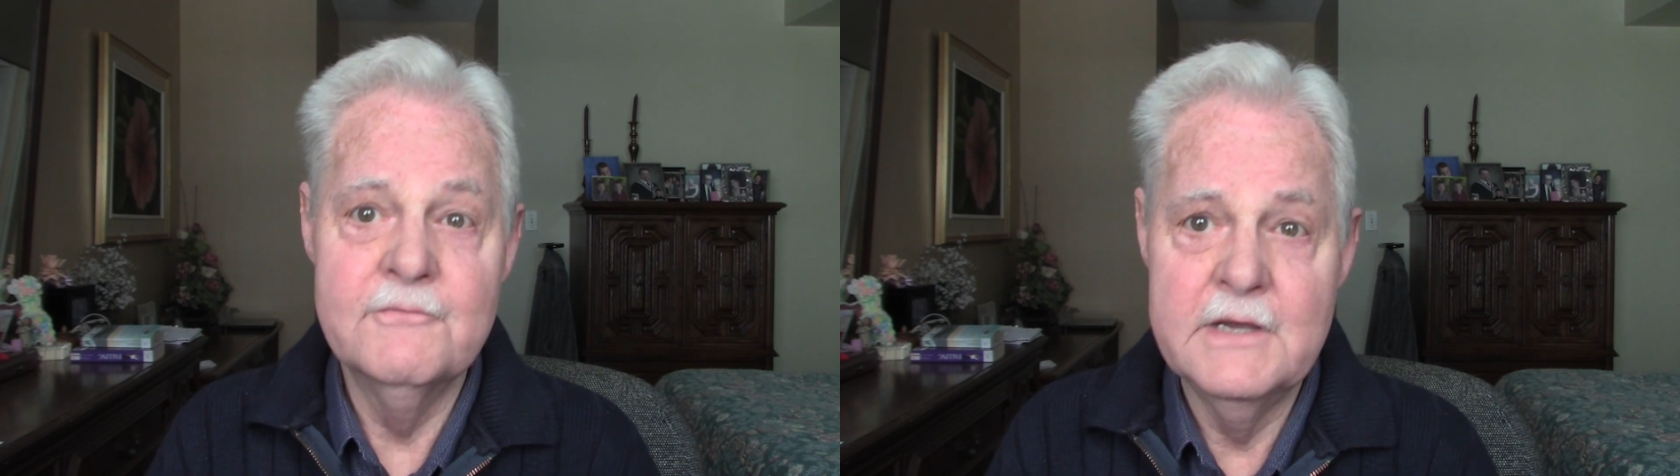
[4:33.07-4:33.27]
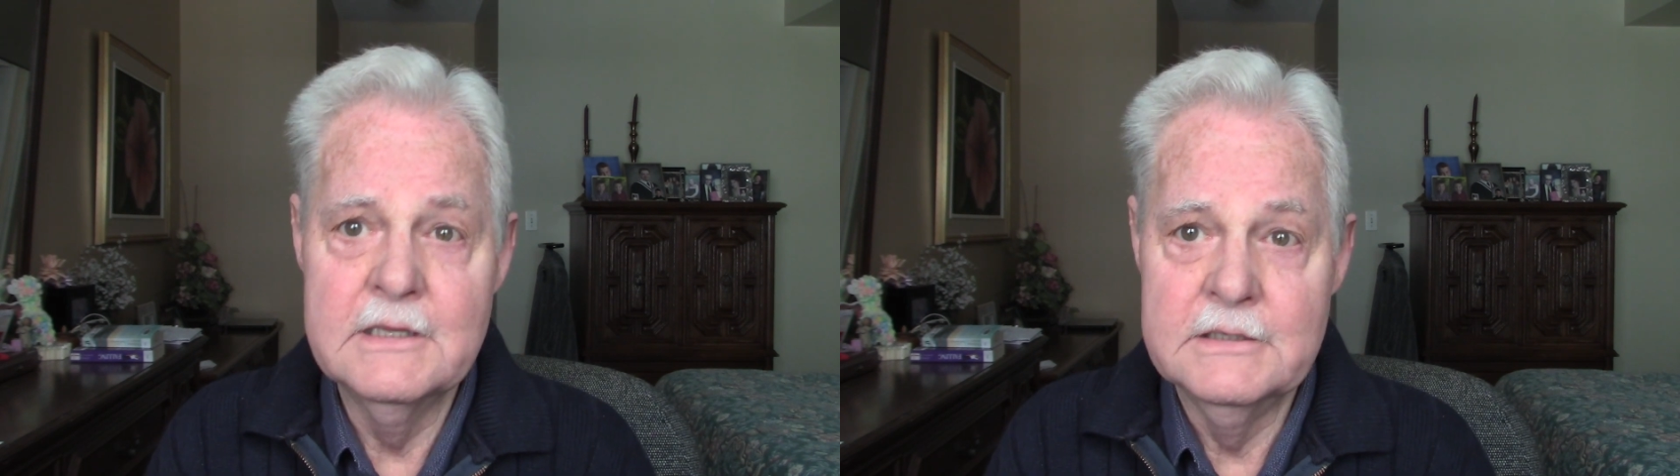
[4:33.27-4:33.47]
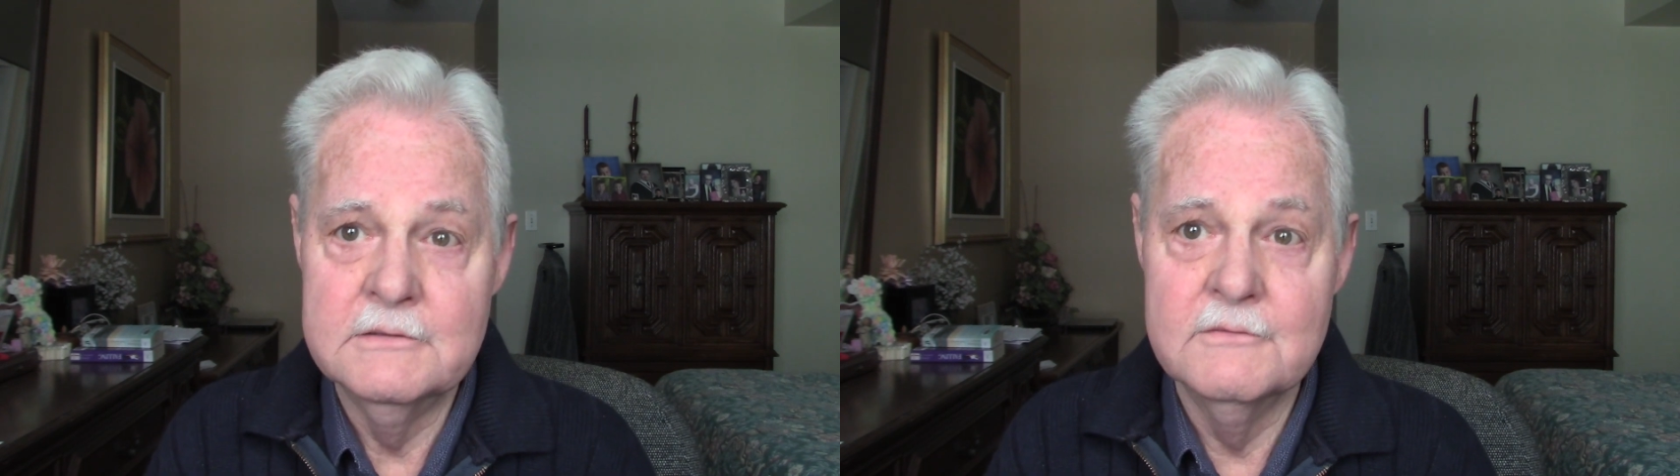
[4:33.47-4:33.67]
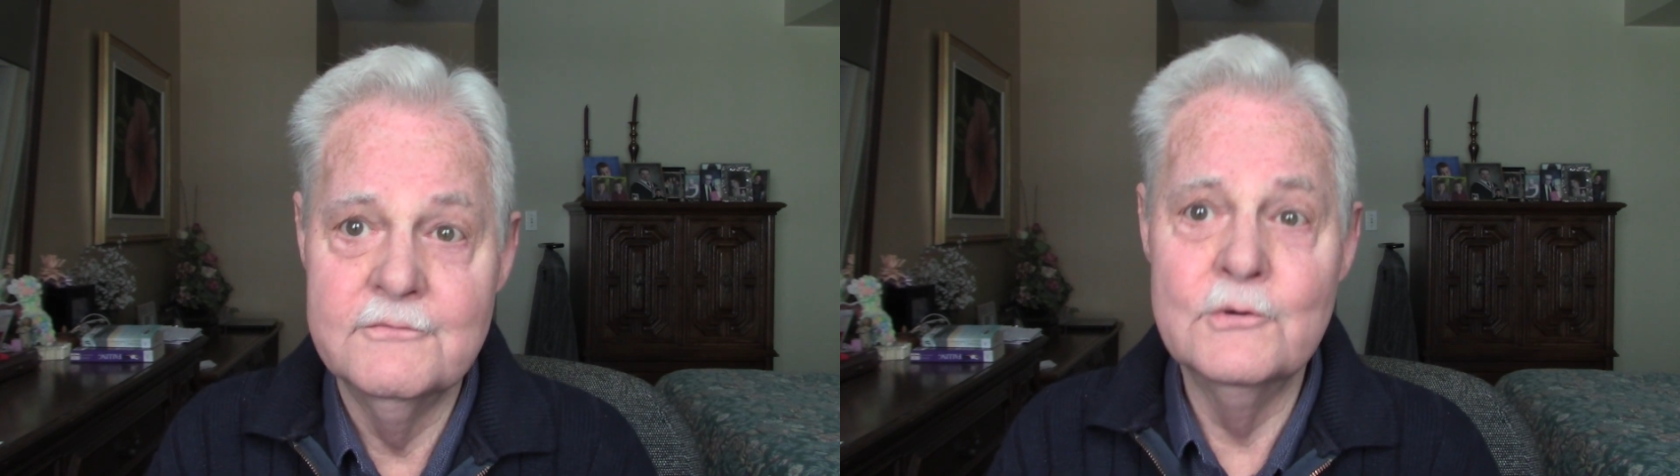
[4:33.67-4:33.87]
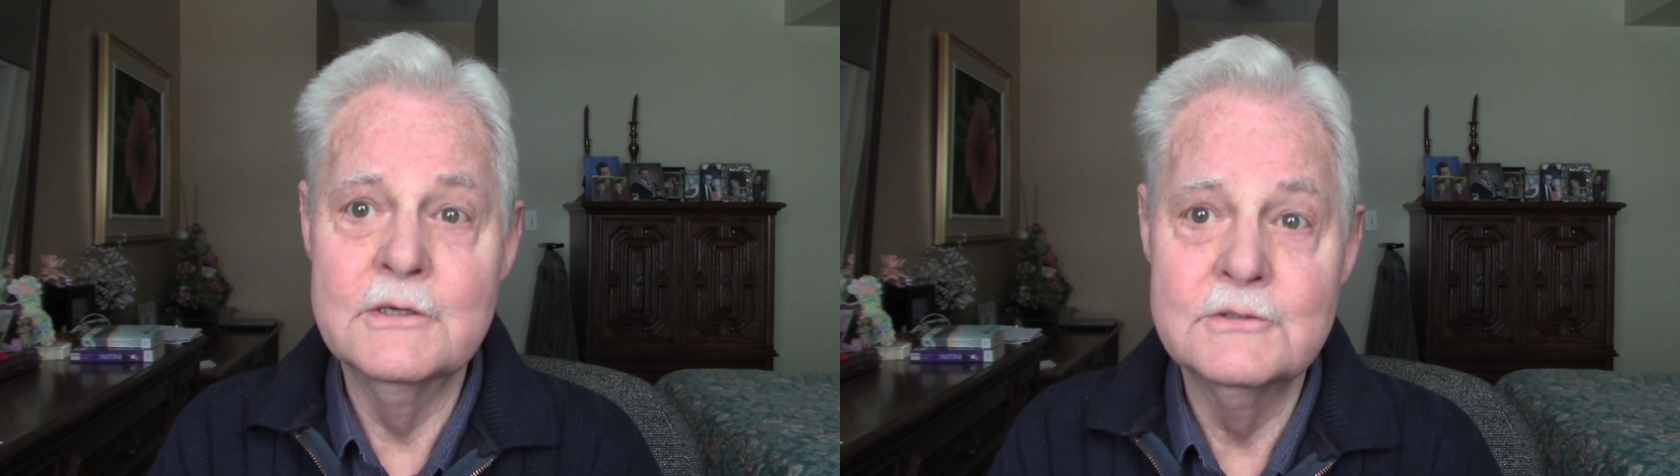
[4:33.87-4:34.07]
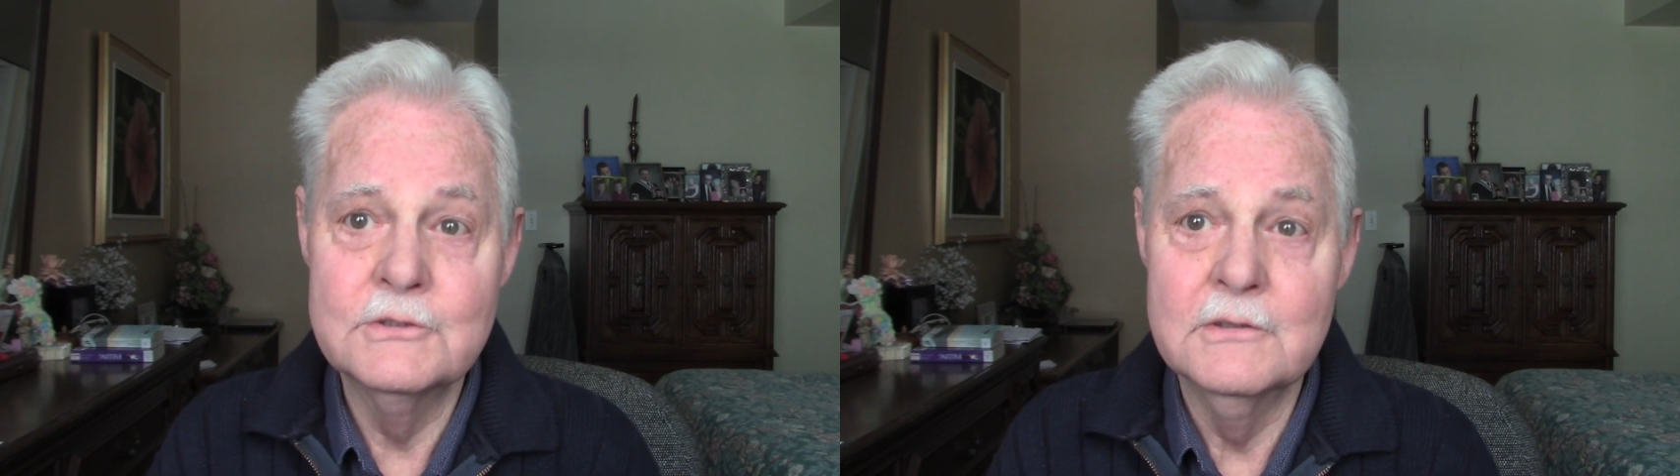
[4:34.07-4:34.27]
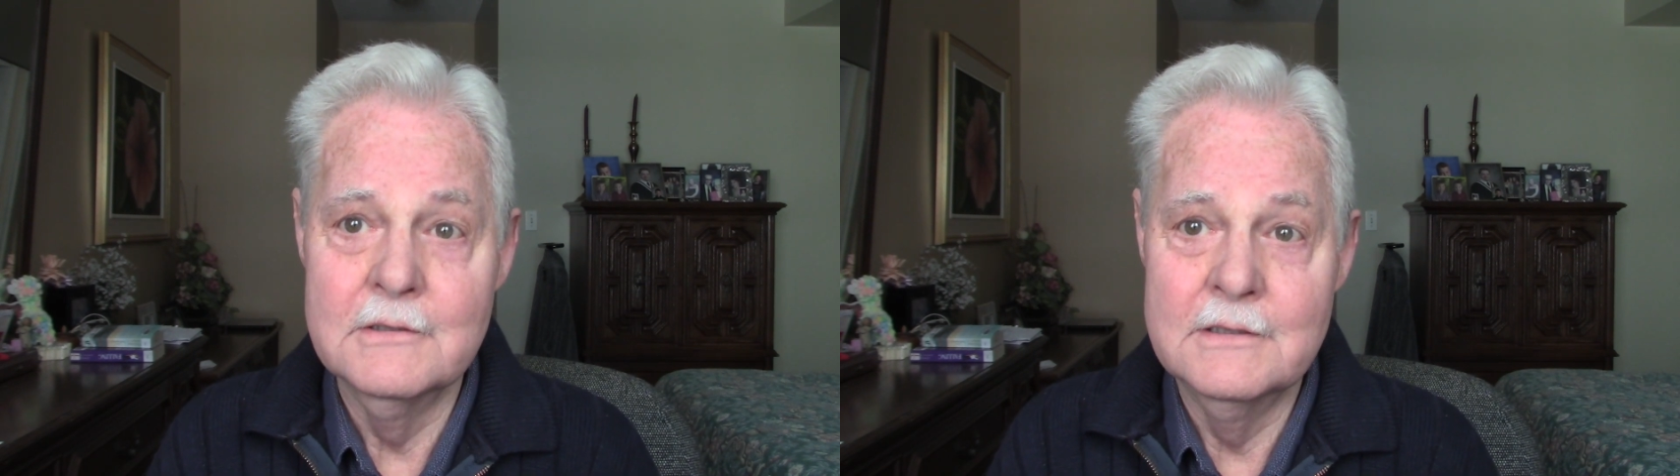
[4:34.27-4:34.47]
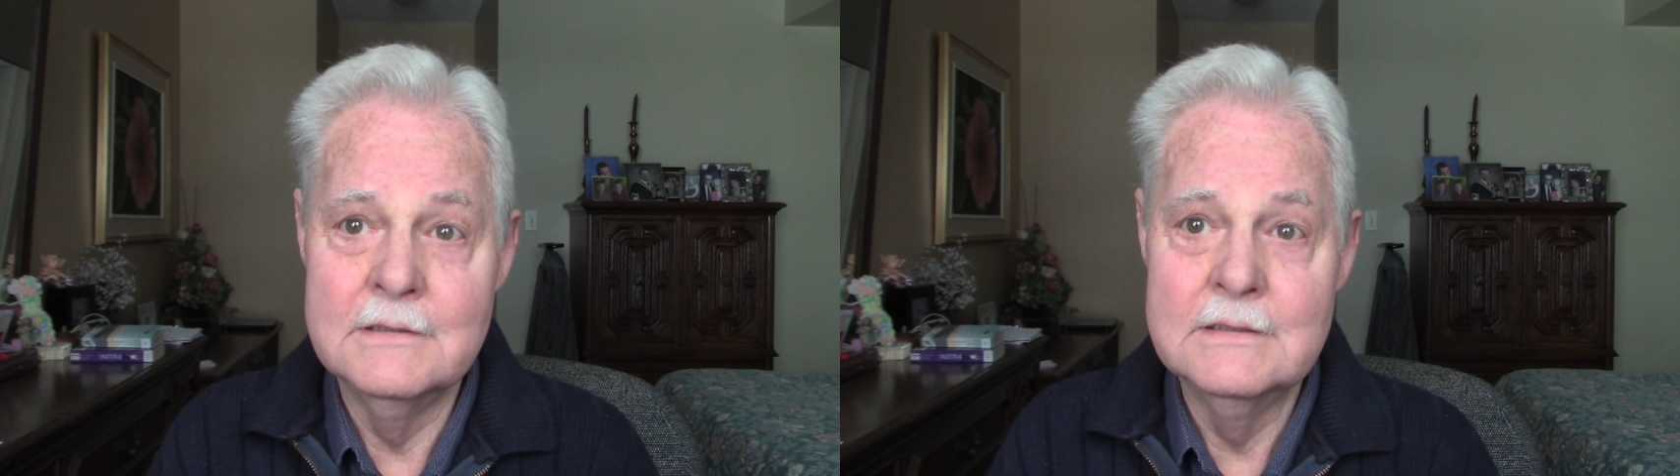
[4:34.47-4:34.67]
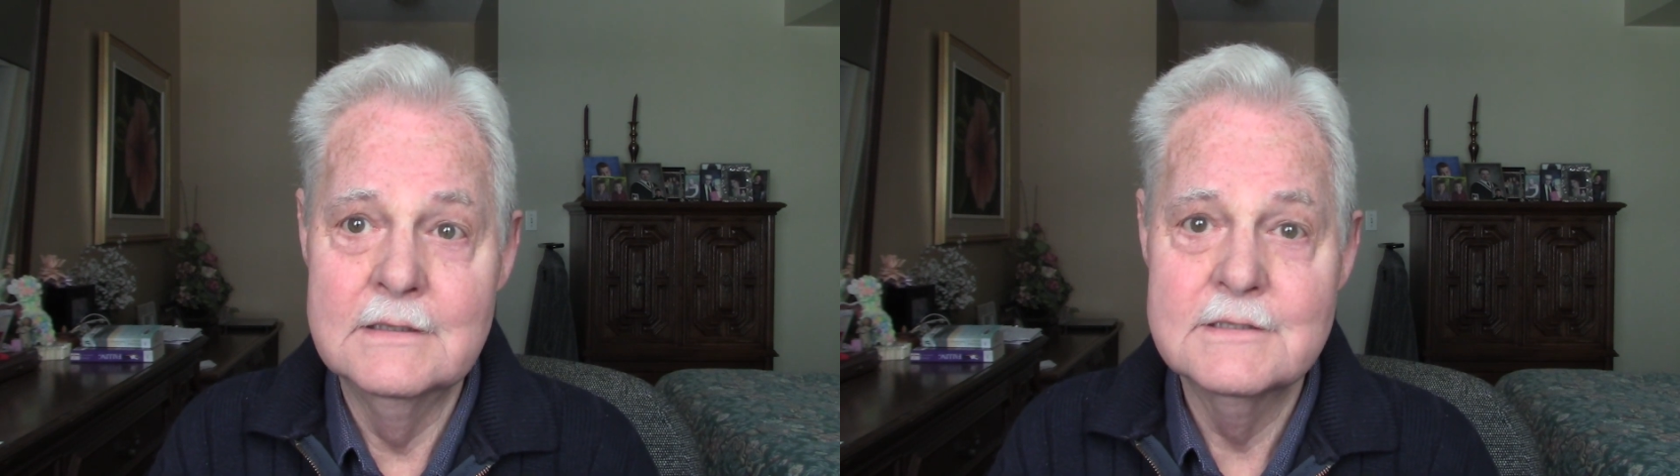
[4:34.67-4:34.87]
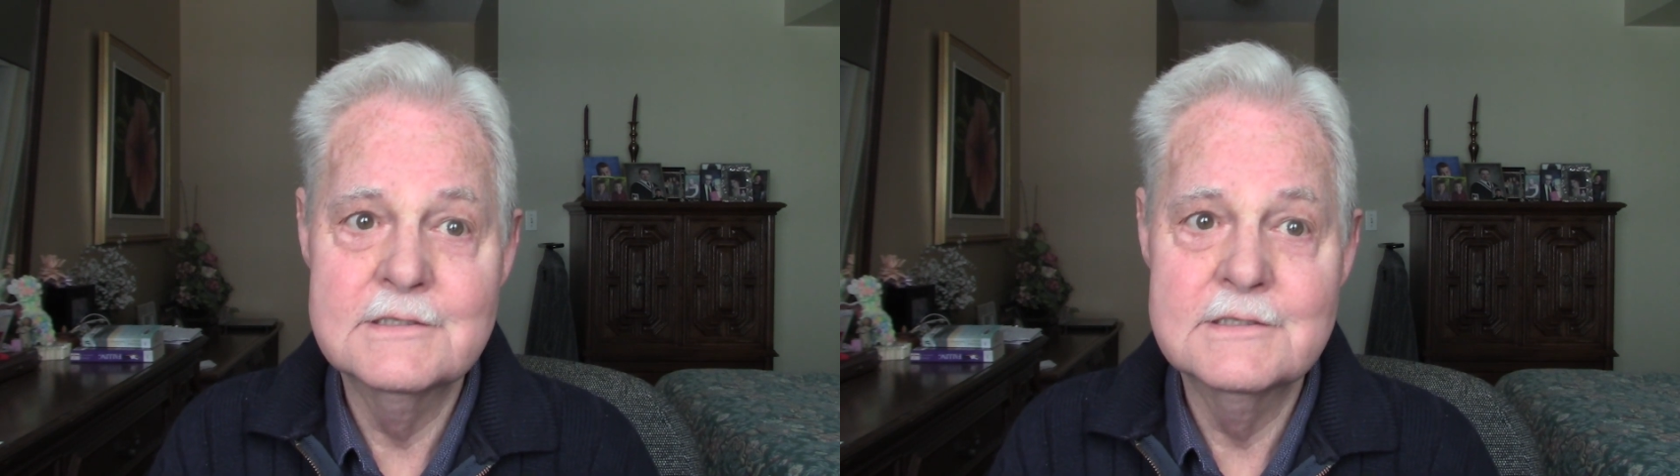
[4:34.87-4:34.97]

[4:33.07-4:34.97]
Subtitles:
Valiant, Voyageur,